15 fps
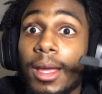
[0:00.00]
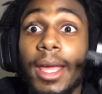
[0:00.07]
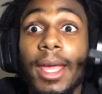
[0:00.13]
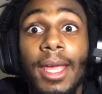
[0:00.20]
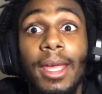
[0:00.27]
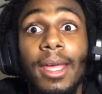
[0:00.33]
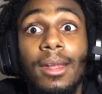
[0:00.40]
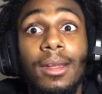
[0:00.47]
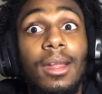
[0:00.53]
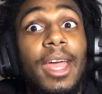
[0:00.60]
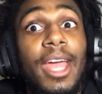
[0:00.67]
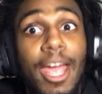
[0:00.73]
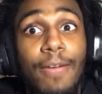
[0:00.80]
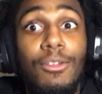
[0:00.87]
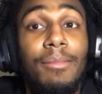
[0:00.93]
And
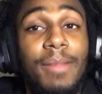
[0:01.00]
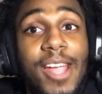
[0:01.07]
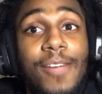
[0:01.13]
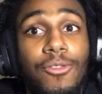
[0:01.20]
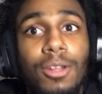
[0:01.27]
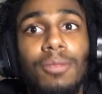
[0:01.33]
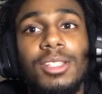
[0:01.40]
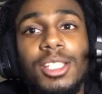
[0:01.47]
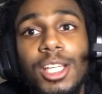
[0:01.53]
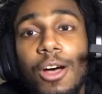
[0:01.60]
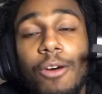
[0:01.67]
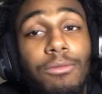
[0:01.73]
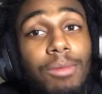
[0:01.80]
every man for themselves.